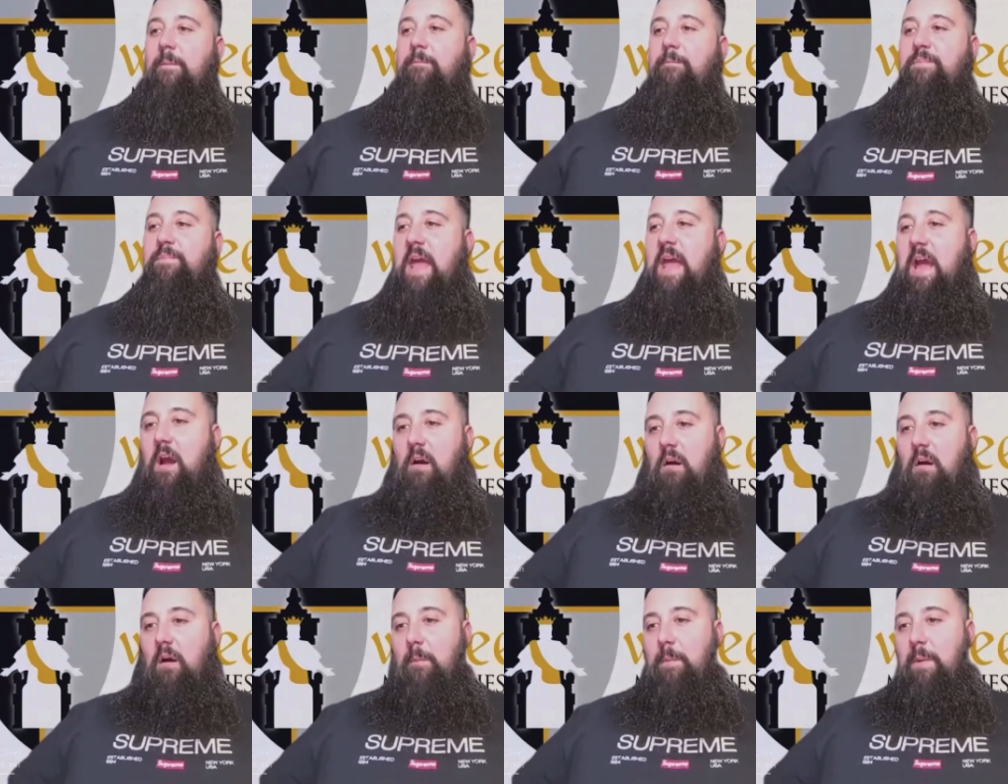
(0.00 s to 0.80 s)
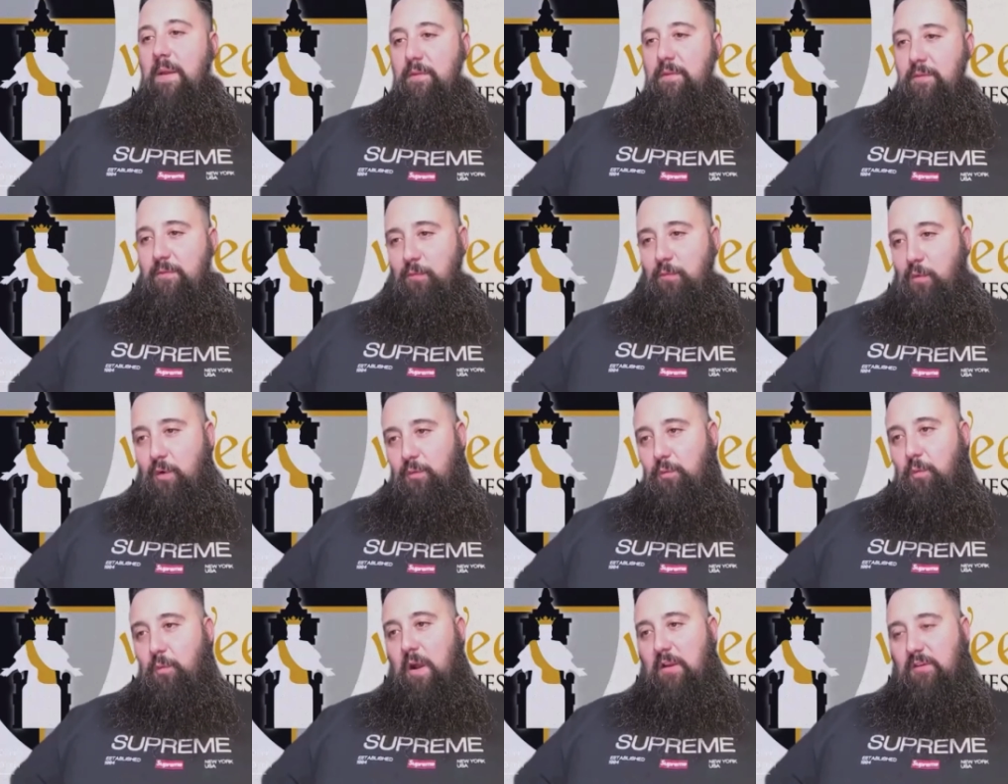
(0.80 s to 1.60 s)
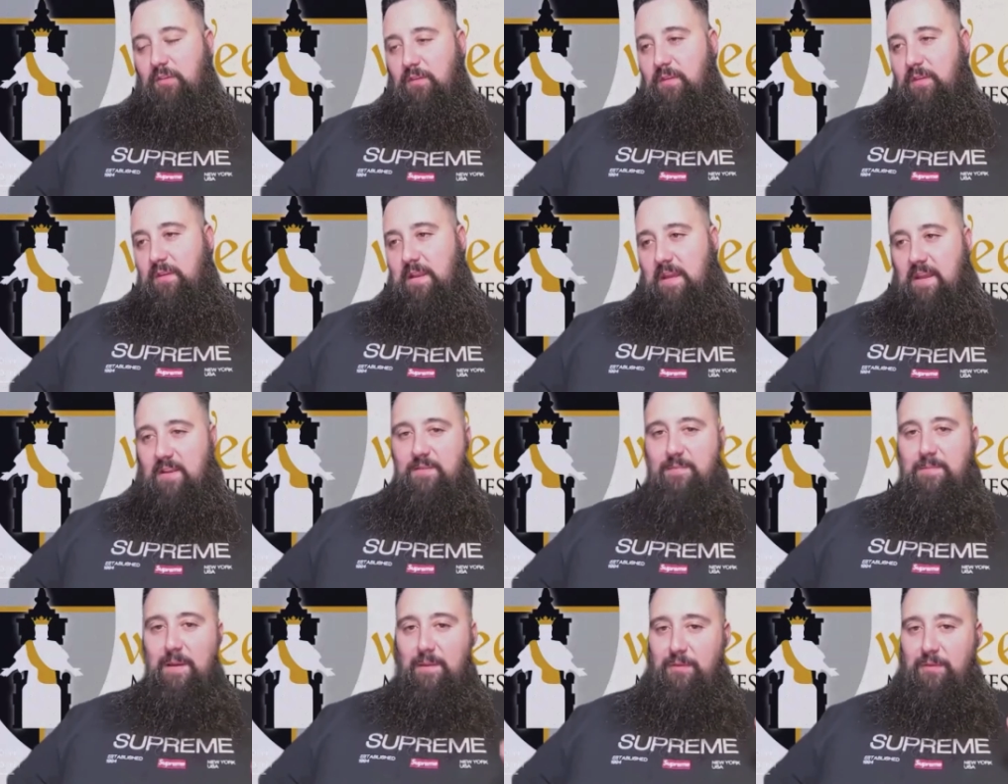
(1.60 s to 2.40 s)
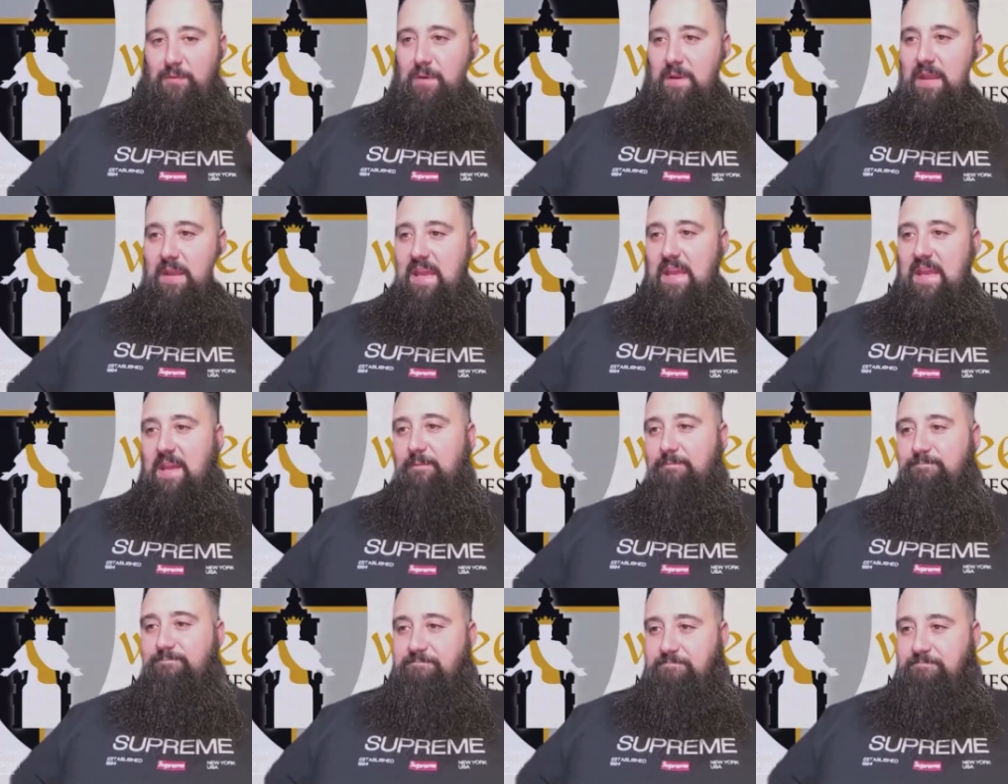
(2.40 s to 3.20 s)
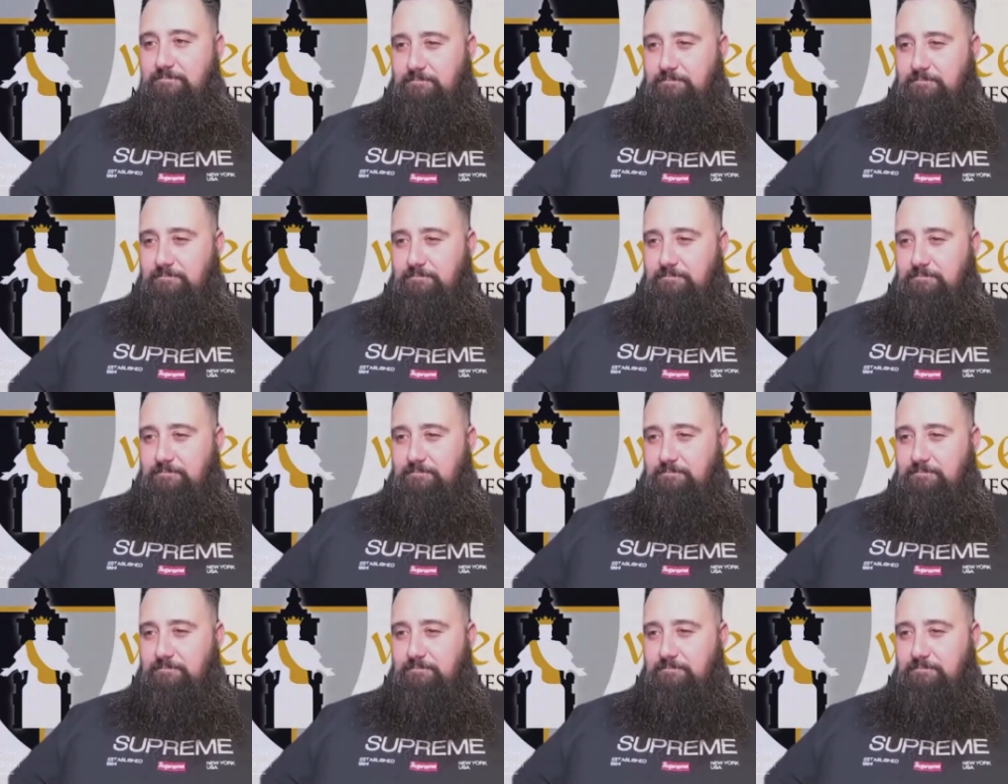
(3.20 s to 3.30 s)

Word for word: Now, about the fourth watch of the night, about 3 a.m.,